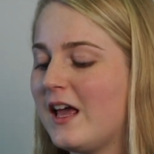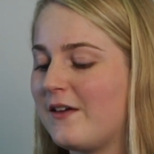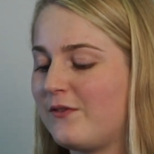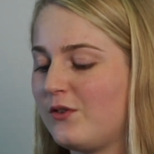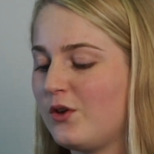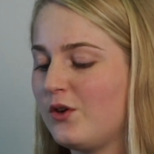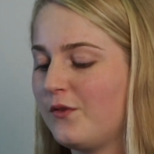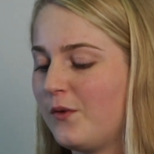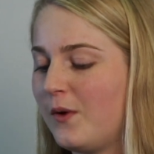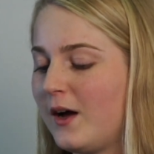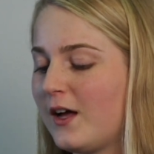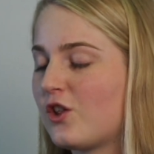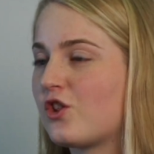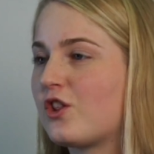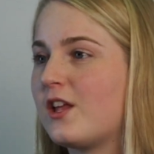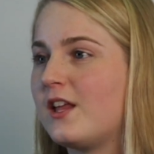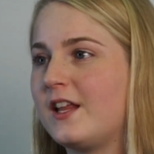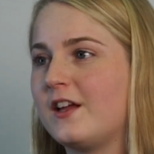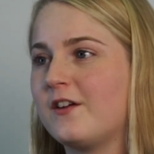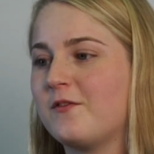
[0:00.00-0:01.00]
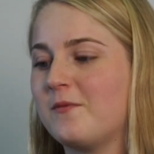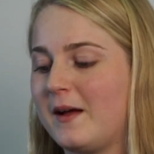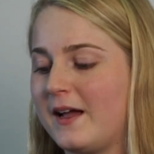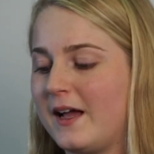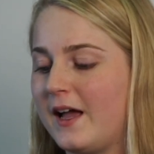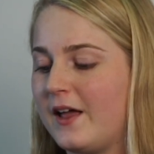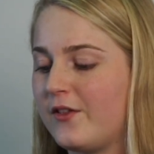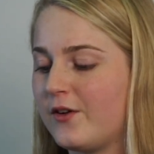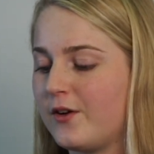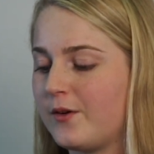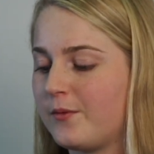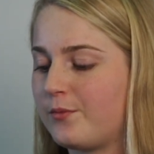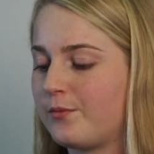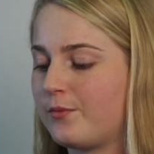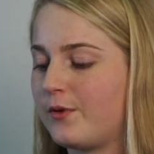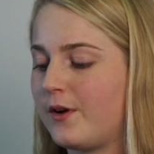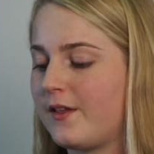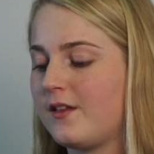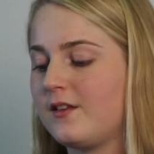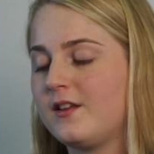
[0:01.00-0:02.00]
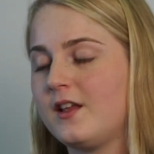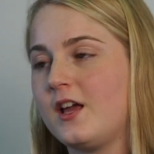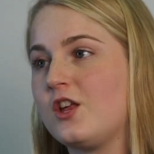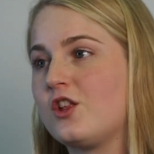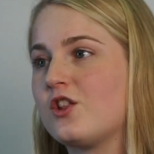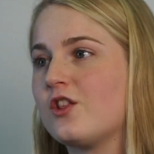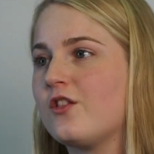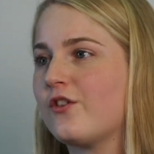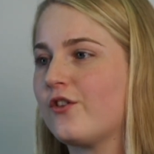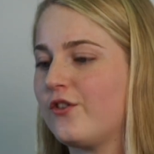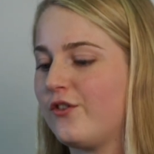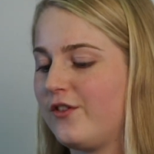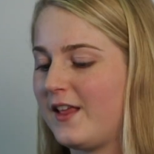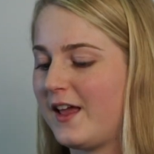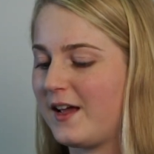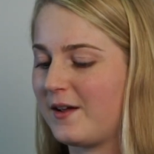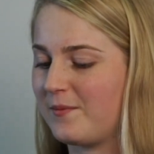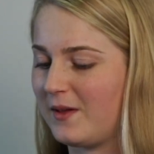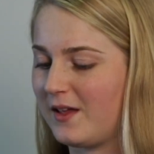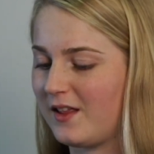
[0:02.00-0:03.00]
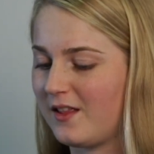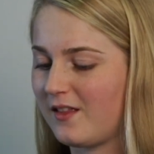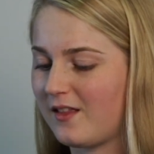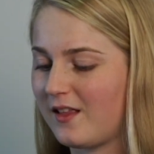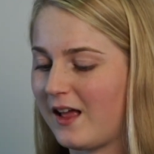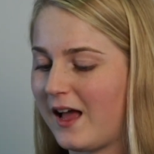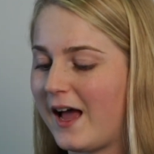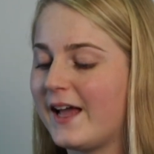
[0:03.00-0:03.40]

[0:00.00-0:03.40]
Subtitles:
If you have watched any of my other presentations or segments,